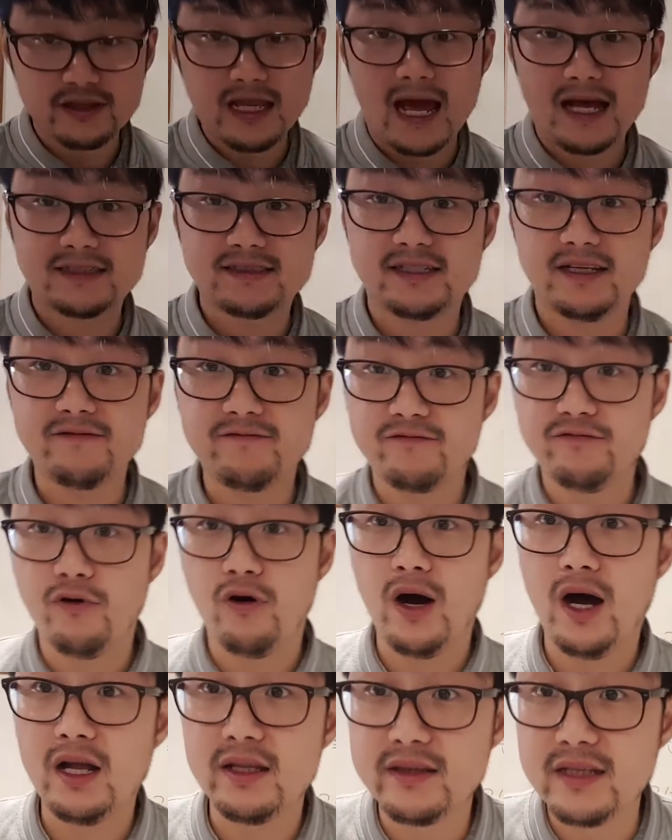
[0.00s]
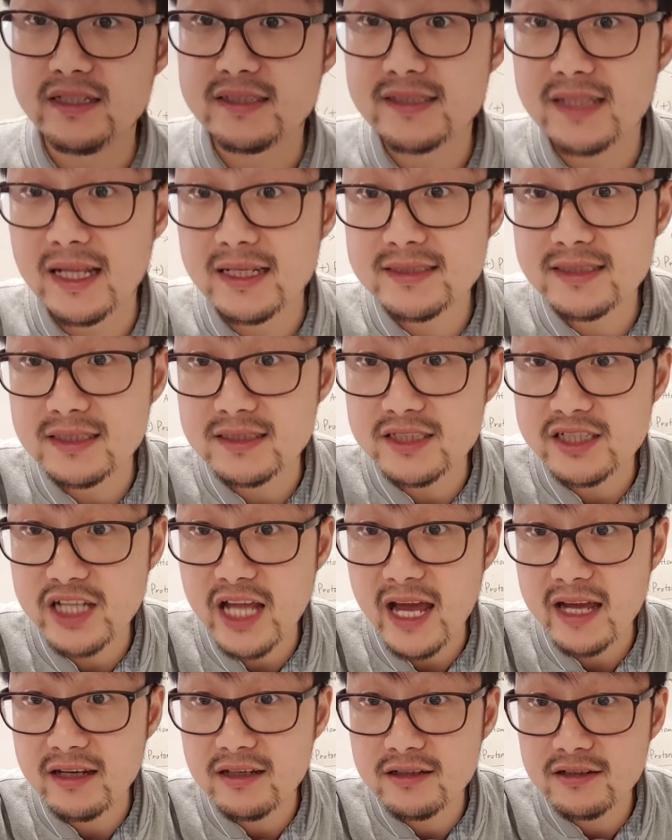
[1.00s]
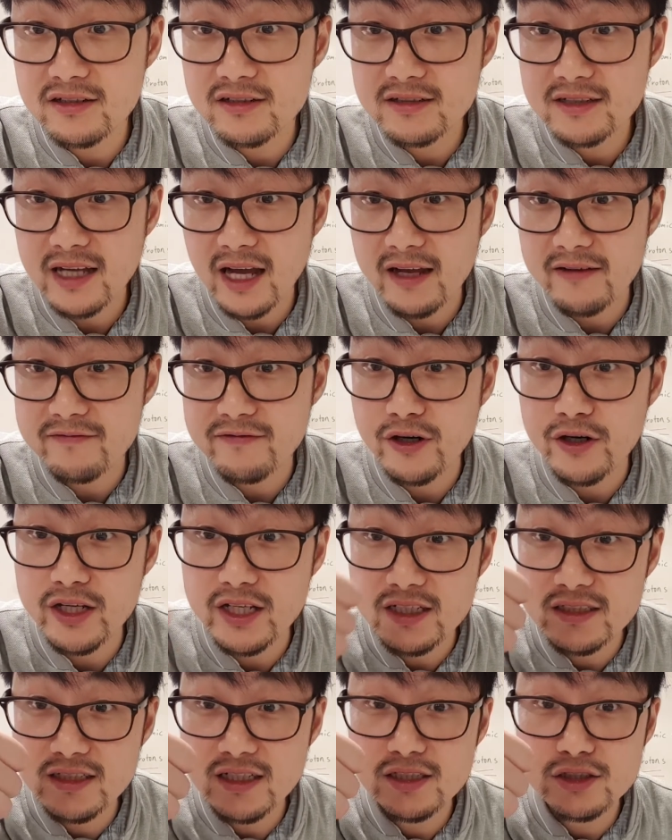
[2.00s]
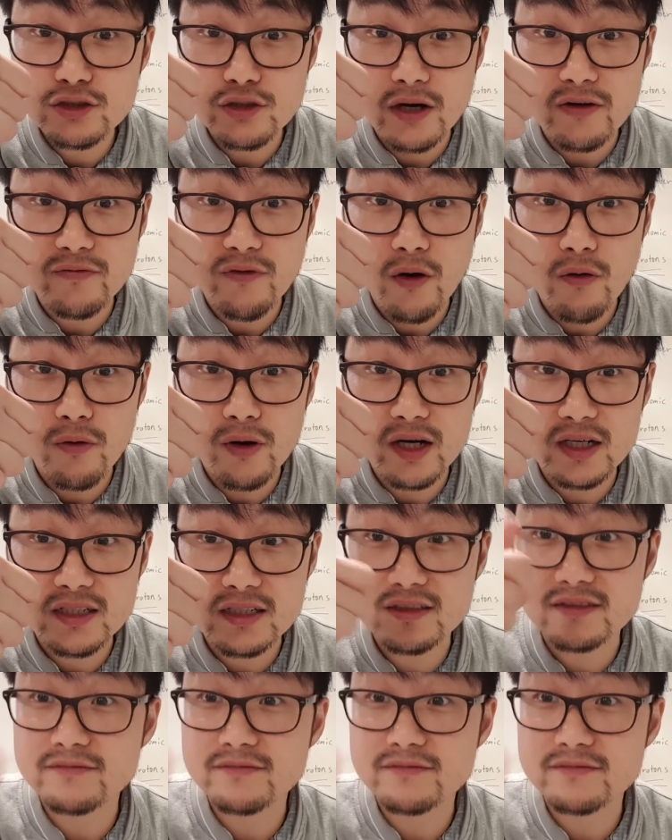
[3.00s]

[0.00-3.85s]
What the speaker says: that's it for this lesson today, okay? Very easy, straightforward.